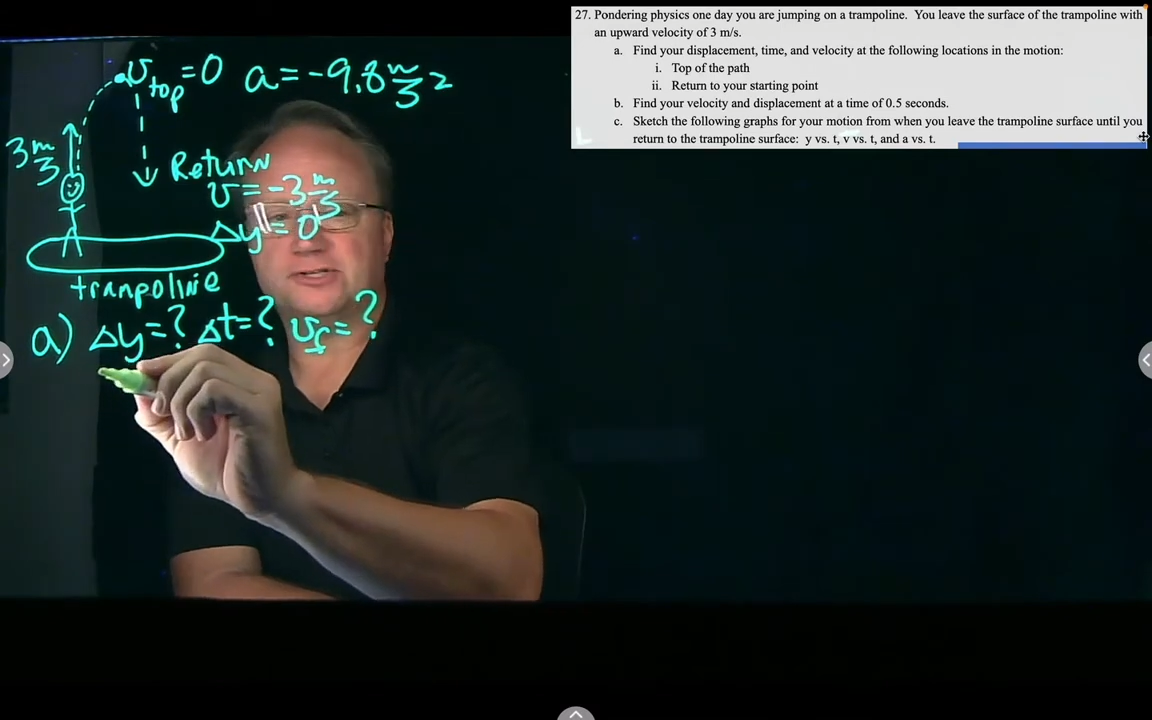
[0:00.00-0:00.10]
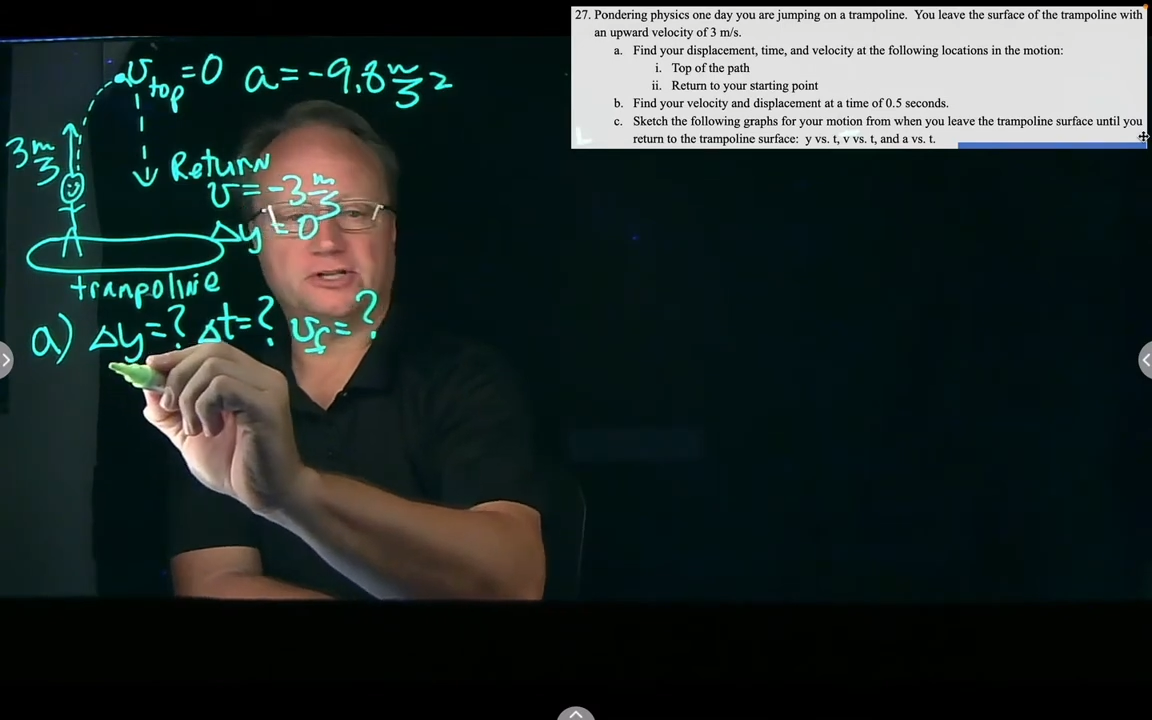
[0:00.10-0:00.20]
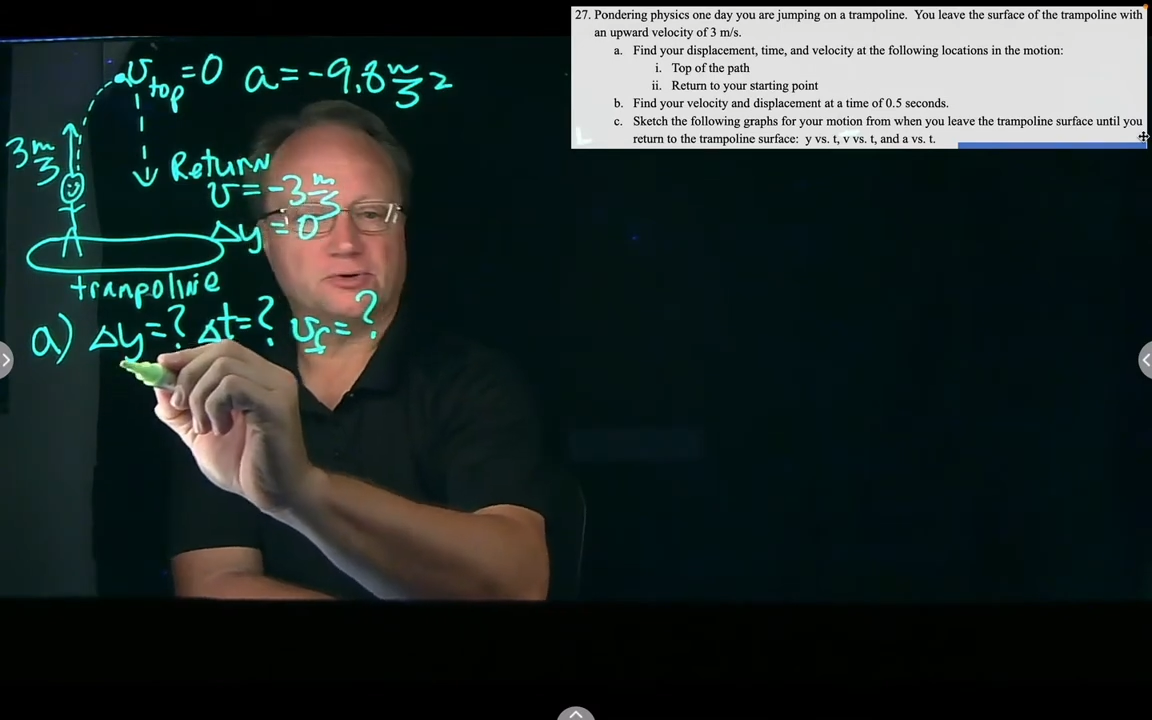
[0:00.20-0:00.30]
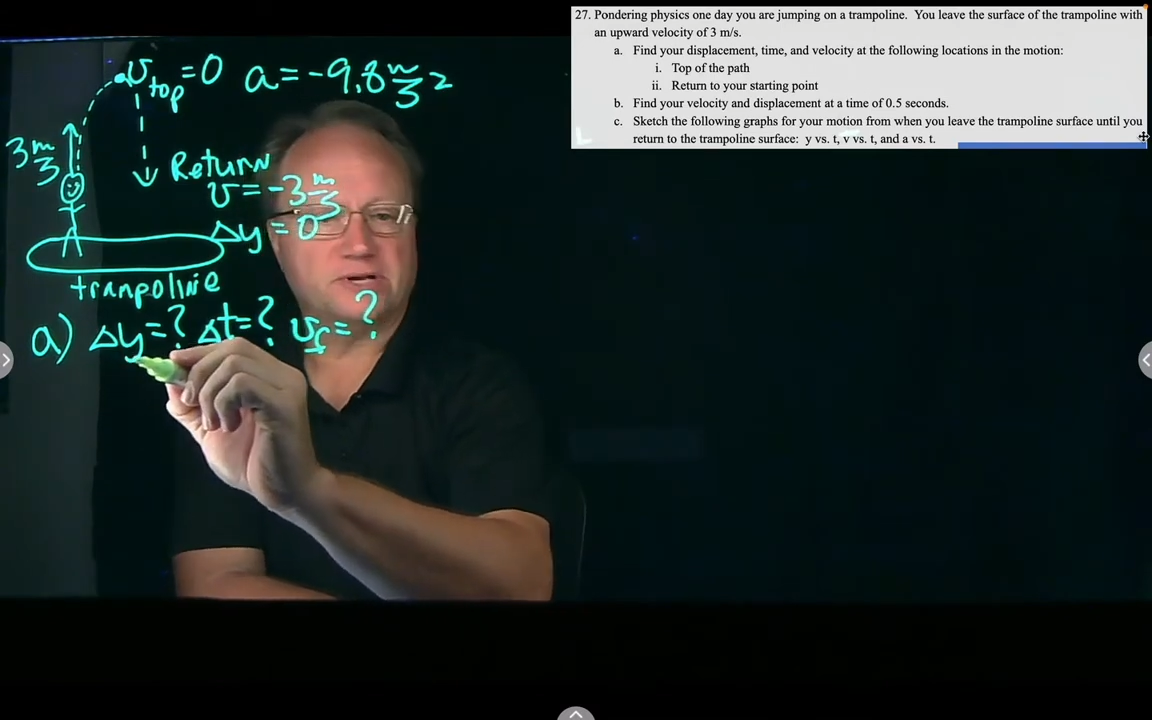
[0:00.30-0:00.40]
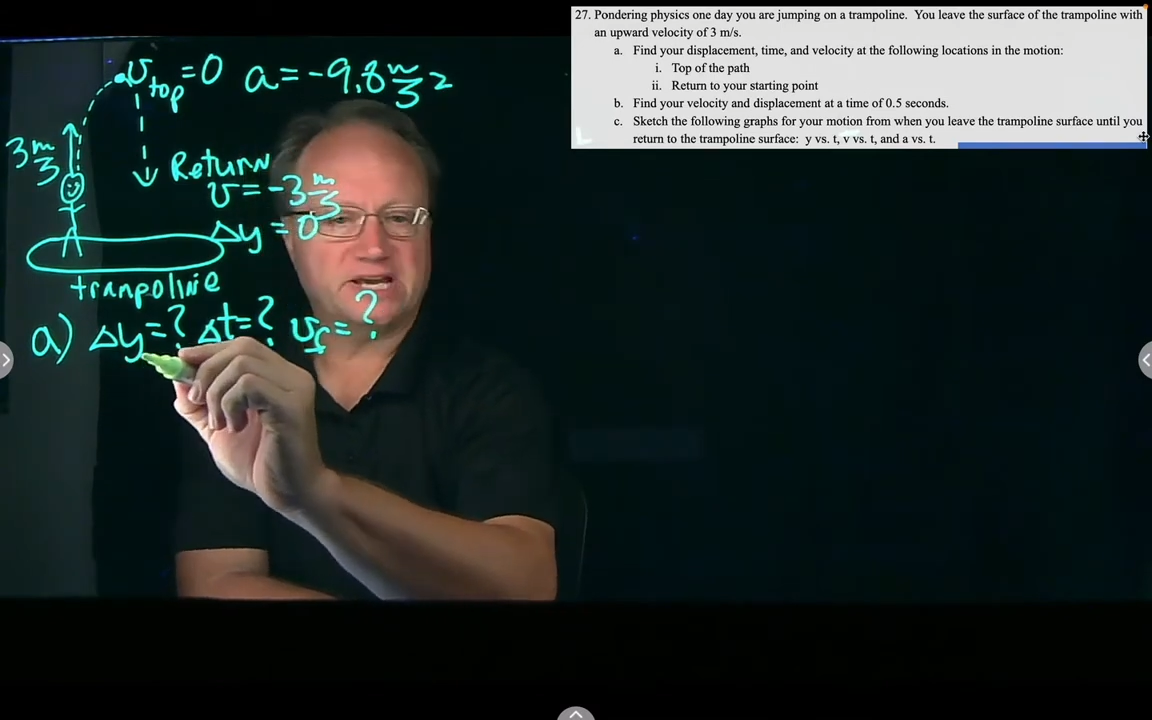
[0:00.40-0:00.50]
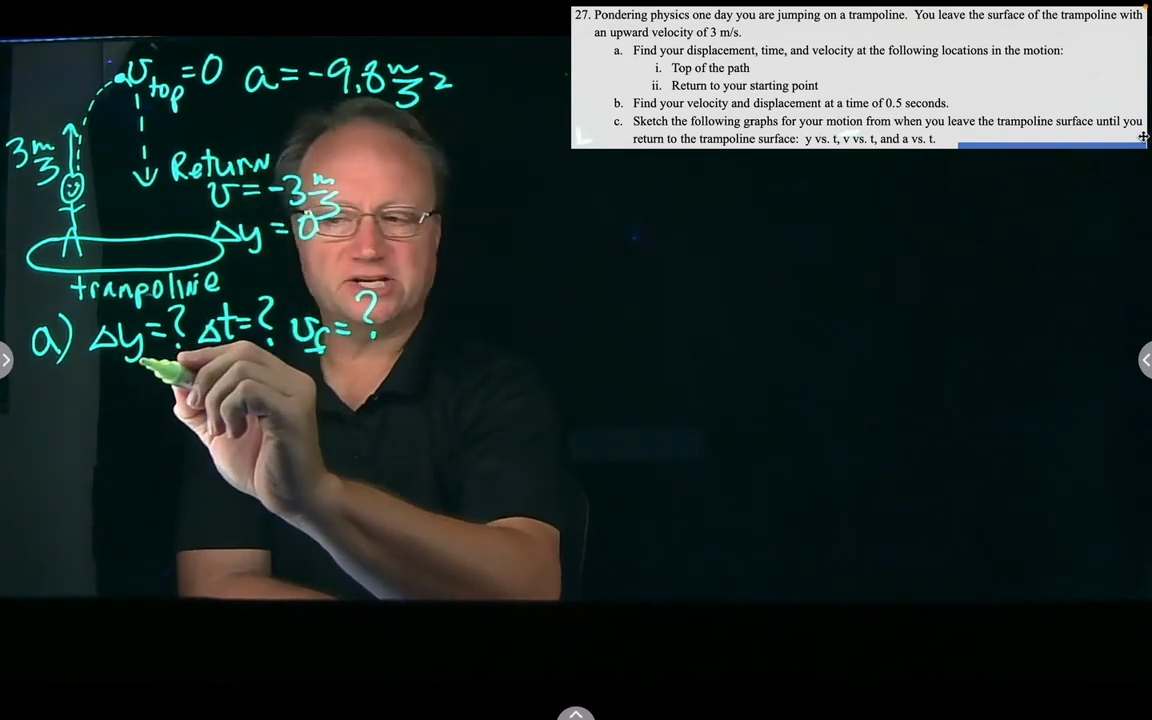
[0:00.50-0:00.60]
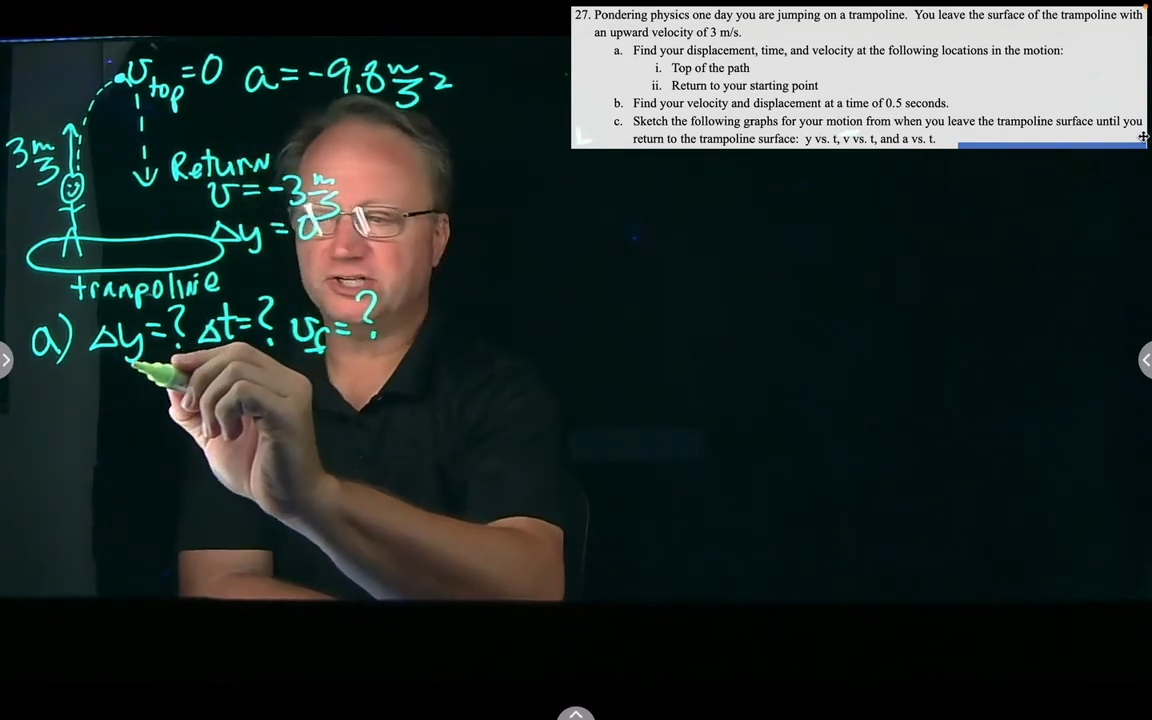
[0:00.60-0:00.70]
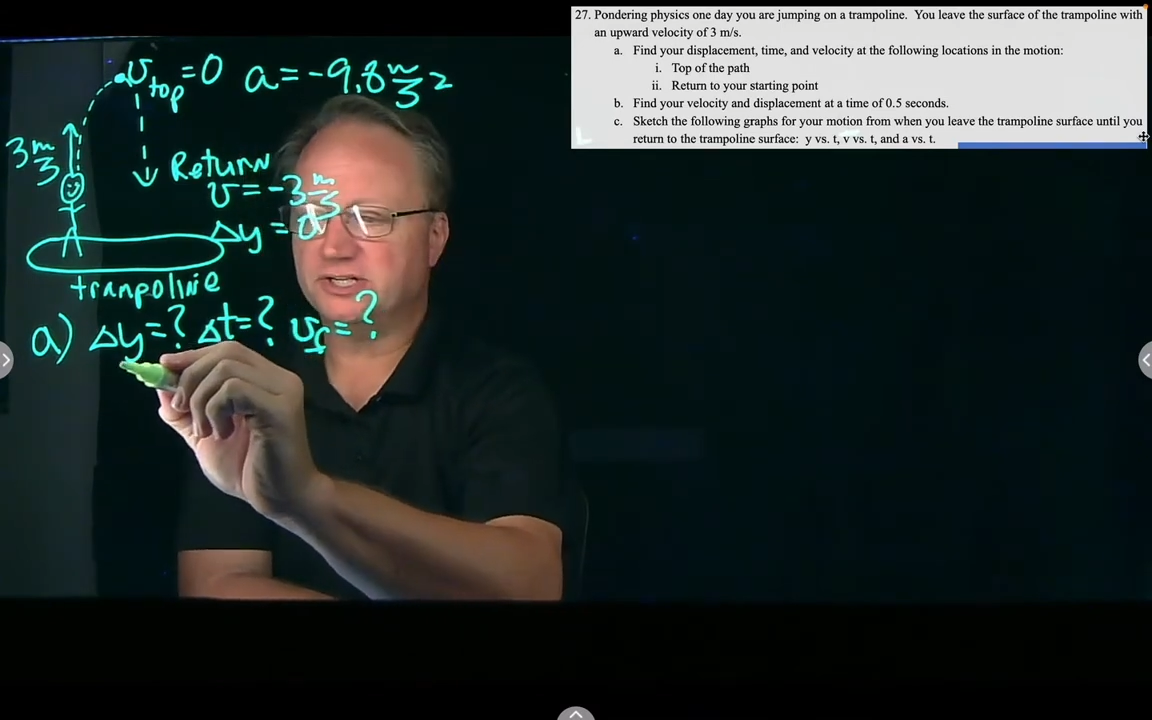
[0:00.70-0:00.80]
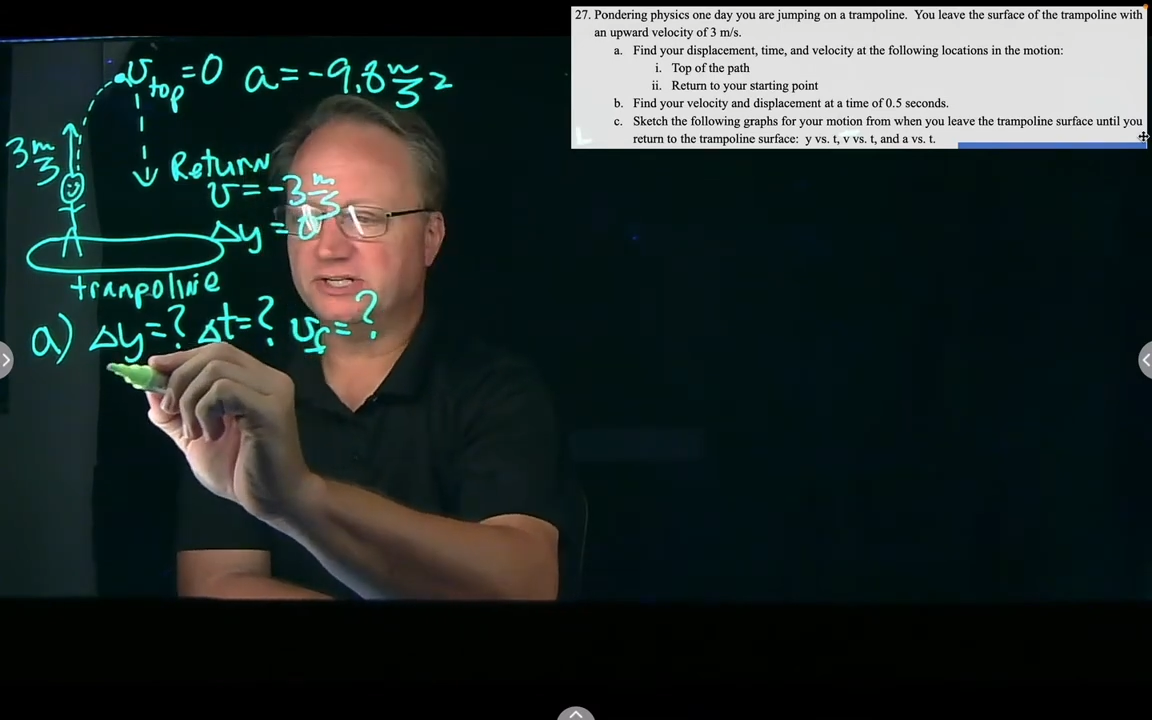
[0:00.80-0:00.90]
location